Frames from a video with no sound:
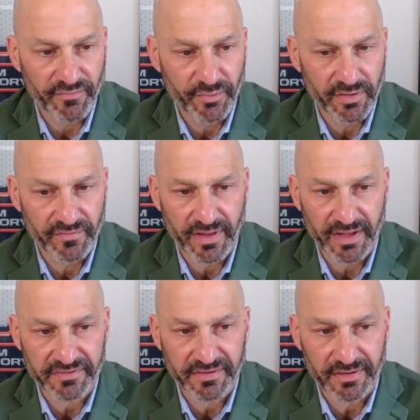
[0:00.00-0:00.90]
full of
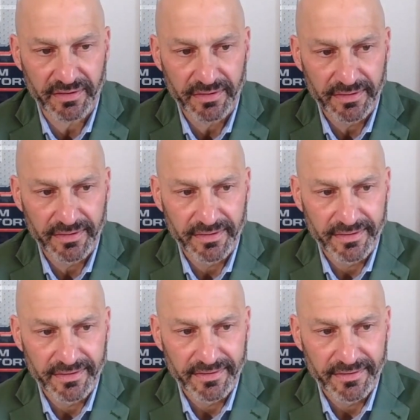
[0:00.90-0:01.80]
lots of
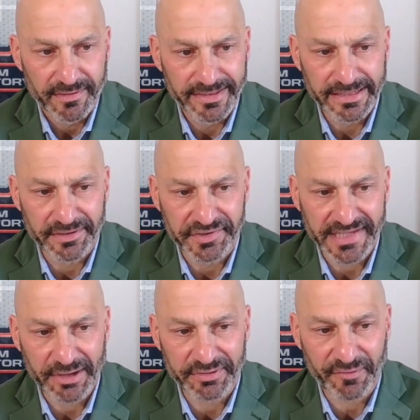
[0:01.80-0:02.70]
legal
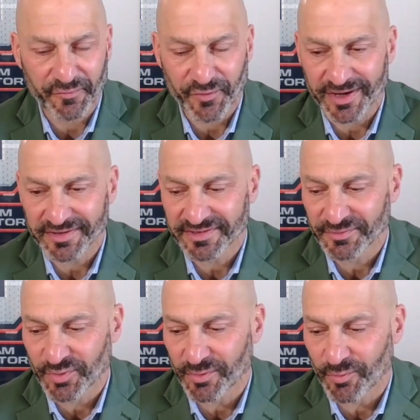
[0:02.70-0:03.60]
sounding
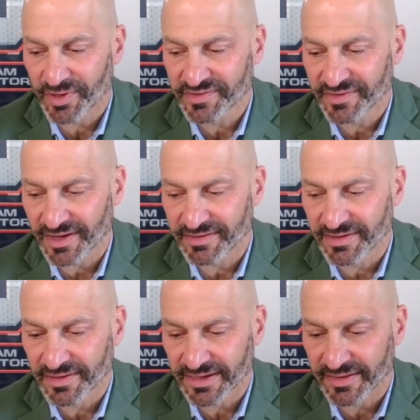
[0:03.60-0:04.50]
phrases? What's
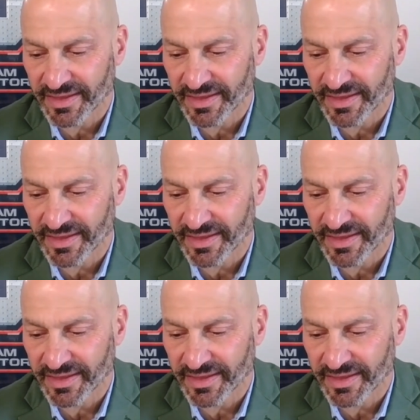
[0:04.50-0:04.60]
ideally in